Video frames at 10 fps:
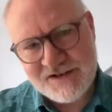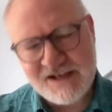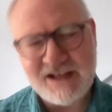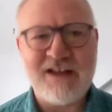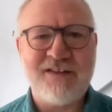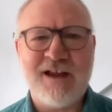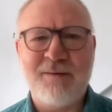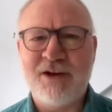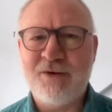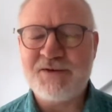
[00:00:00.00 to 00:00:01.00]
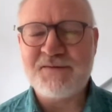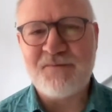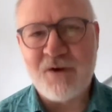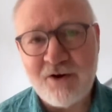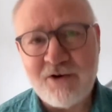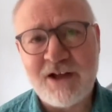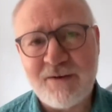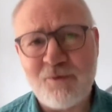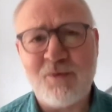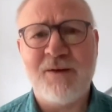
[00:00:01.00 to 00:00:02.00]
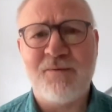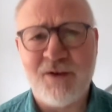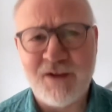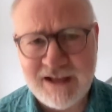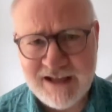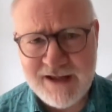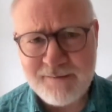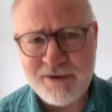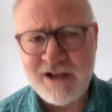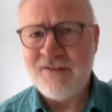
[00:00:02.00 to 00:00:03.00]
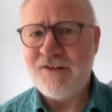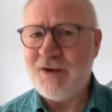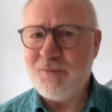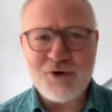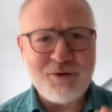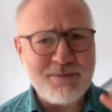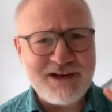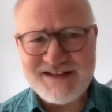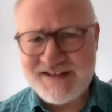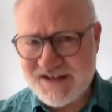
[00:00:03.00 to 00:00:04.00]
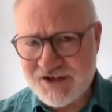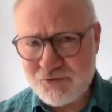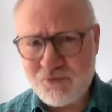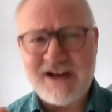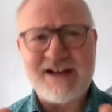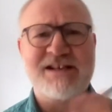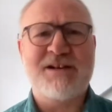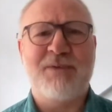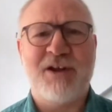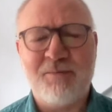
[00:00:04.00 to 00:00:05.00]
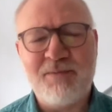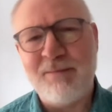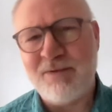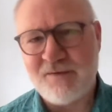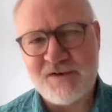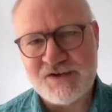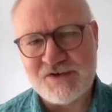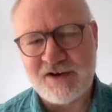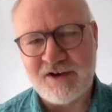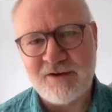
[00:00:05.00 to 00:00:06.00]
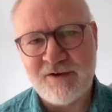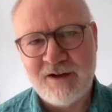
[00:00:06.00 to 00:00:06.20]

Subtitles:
to get there, but it was far enough away from the camp that he wouldn't be distracted by the people of Israel.